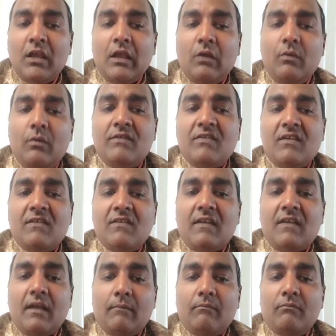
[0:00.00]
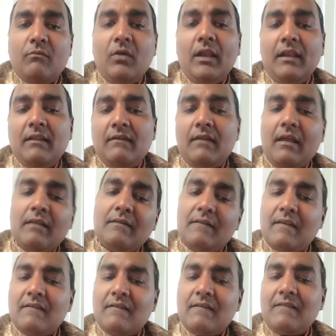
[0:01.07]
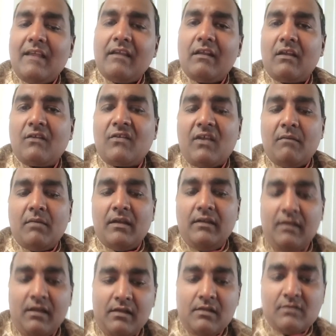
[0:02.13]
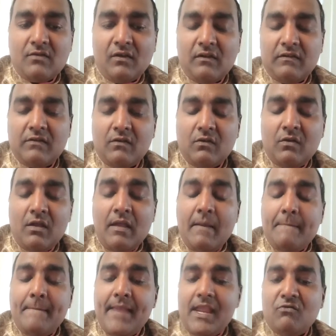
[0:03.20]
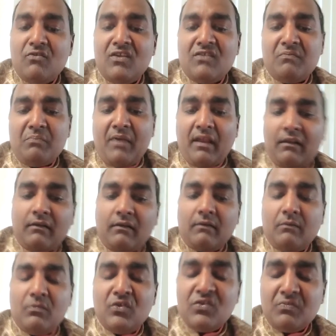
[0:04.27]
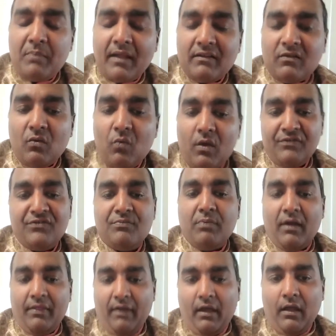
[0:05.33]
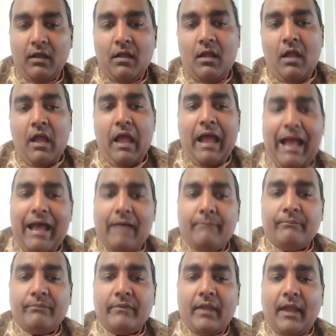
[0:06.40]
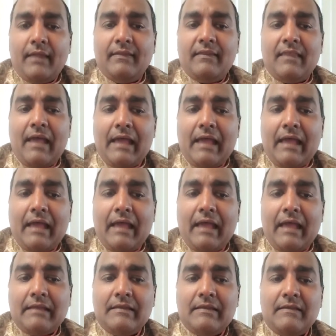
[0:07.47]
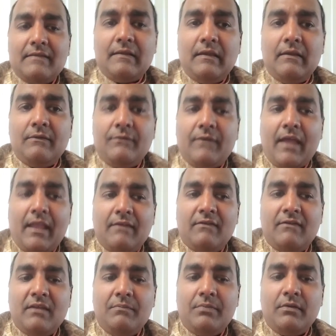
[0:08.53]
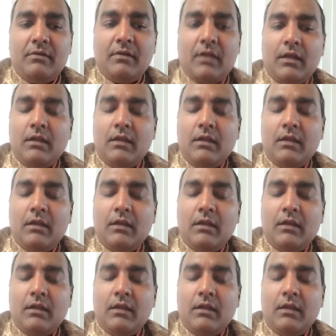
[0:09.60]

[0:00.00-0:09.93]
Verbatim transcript: which is, um, well, it's just like Raksha Bandhan. It's also paying respect respect to one's brother. Um, and that is the five-day period,